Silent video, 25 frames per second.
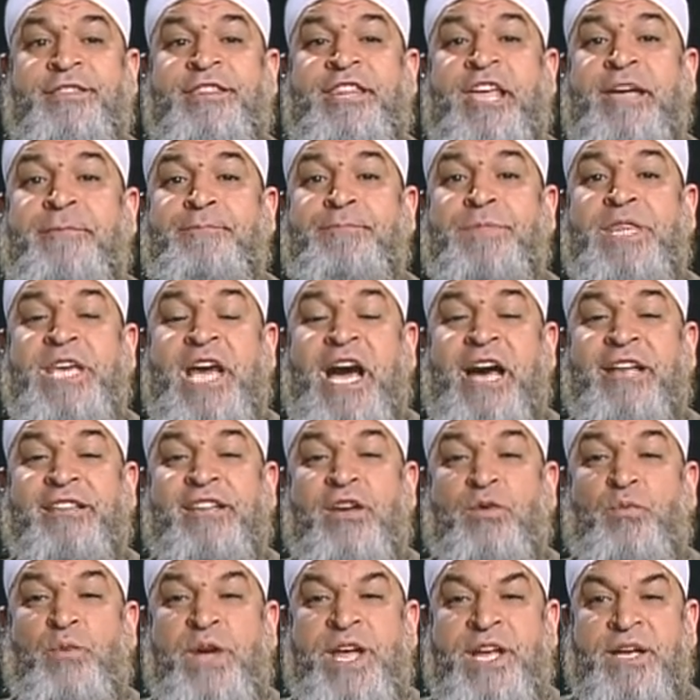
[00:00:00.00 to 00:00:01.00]
dip the
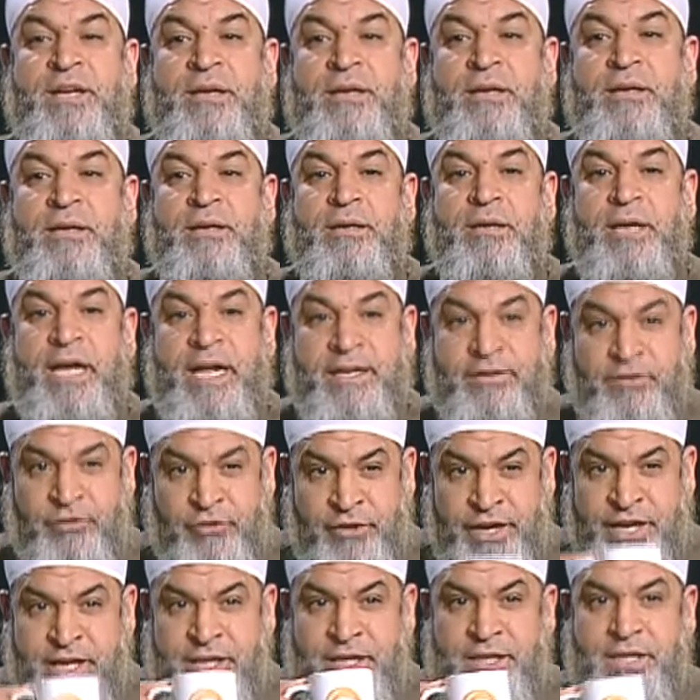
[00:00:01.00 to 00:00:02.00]
other wing and
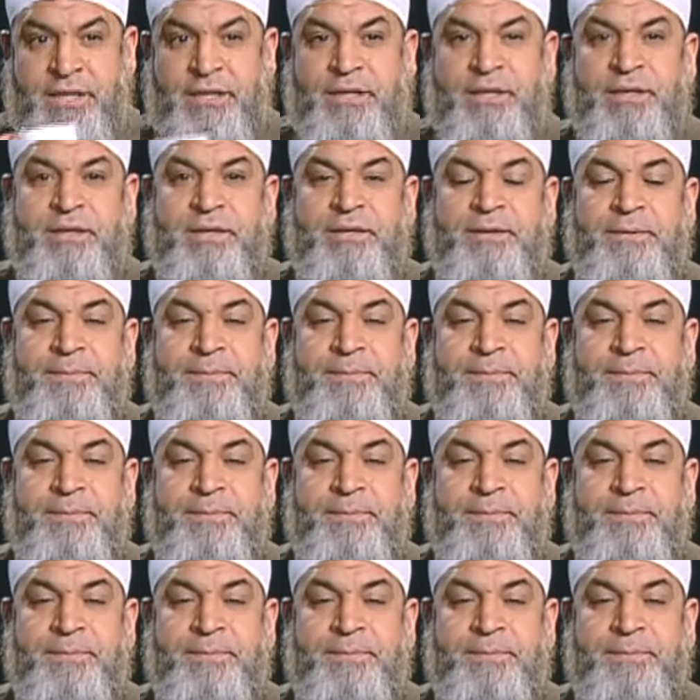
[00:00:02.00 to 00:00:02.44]
drink.